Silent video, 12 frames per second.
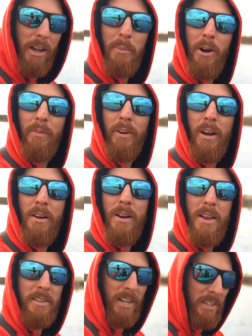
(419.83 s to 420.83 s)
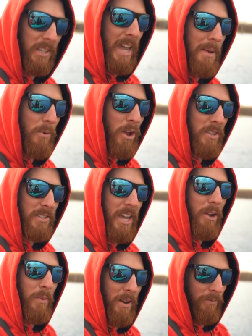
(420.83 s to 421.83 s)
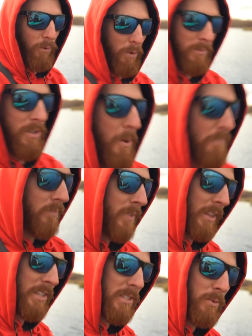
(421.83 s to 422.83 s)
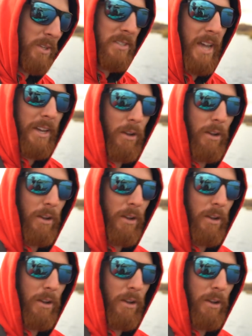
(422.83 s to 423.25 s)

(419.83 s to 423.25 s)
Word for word: coming over here to get the camera and the scale ready for him. So let's see what this guy